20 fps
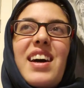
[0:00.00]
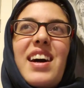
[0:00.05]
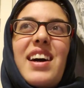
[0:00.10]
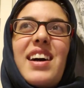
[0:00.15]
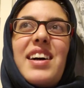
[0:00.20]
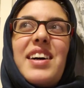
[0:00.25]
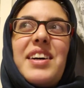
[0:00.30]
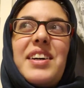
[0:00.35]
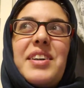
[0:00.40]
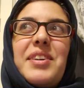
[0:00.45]

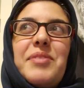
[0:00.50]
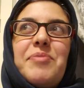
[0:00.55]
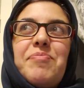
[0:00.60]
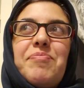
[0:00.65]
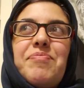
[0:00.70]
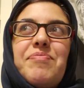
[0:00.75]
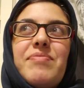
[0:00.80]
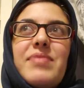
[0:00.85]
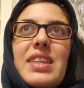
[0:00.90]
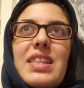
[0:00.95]

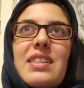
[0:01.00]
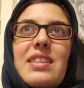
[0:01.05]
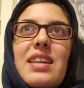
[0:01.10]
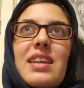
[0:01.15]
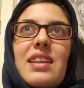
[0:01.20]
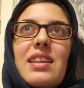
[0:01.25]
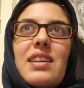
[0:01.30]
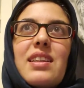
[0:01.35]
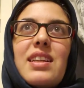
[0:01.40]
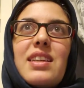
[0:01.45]

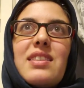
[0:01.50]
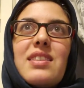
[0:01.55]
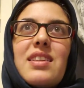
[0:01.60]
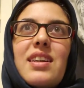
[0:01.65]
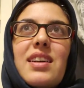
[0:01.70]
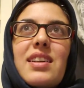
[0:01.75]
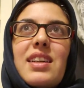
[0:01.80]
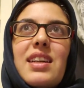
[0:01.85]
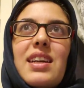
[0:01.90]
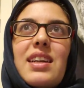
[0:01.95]
let's
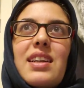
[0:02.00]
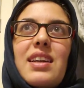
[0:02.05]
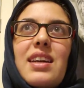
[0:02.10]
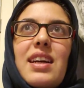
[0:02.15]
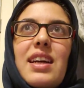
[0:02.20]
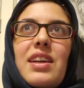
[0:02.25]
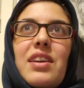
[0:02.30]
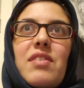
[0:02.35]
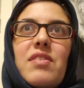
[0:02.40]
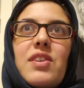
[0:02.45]
not get
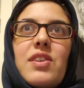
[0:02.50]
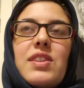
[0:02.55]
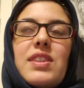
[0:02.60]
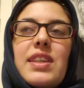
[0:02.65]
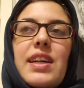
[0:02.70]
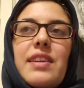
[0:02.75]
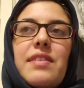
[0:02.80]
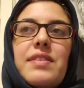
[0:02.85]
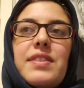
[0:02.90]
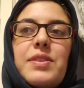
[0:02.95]
ahead of
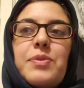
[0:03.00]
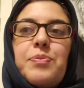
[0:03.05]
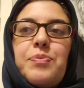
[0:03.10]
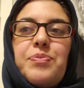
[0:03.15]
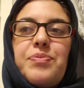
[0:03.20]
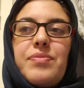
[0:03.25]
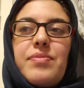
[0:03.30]
ourselves.